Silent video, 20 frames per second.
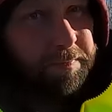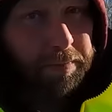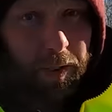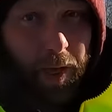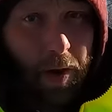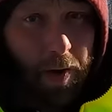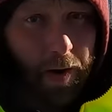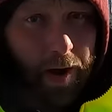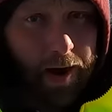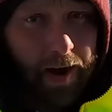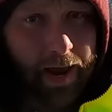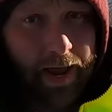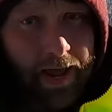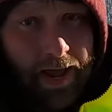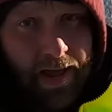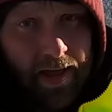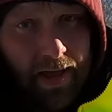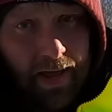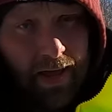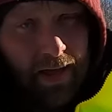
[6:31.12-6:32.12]
you blow it,
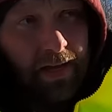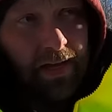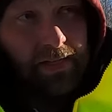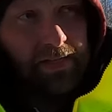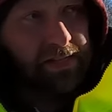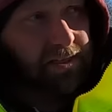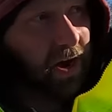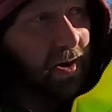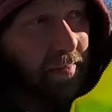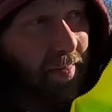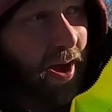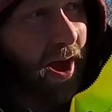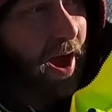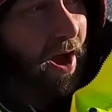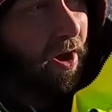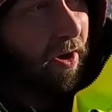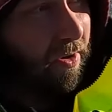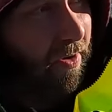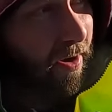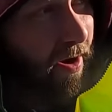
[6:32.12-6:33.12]

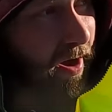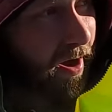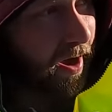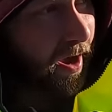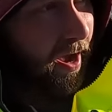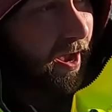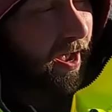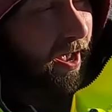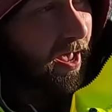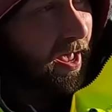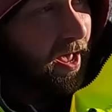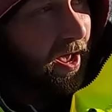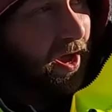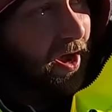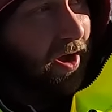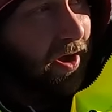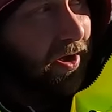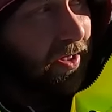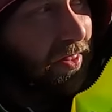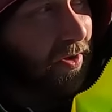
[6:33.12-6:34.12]
somehow
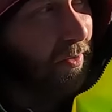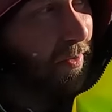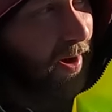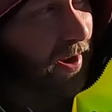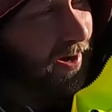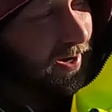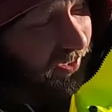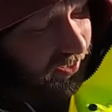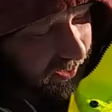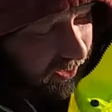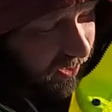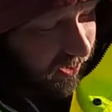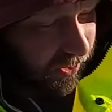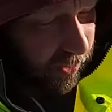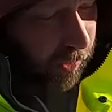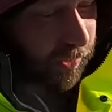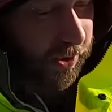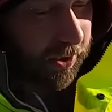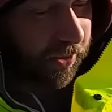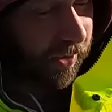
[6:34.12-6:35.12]
the wind is going to
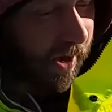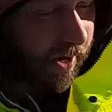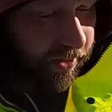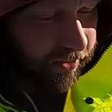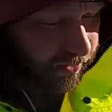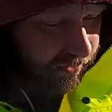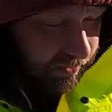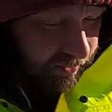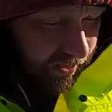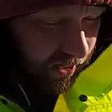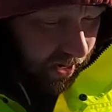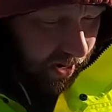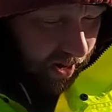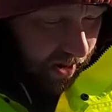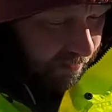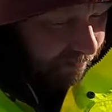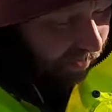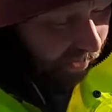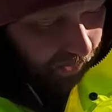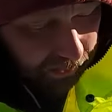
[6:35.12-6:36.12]
switch directions
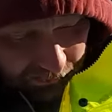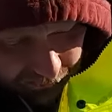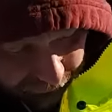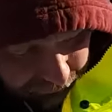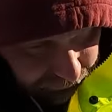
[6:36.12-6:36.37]
and blow it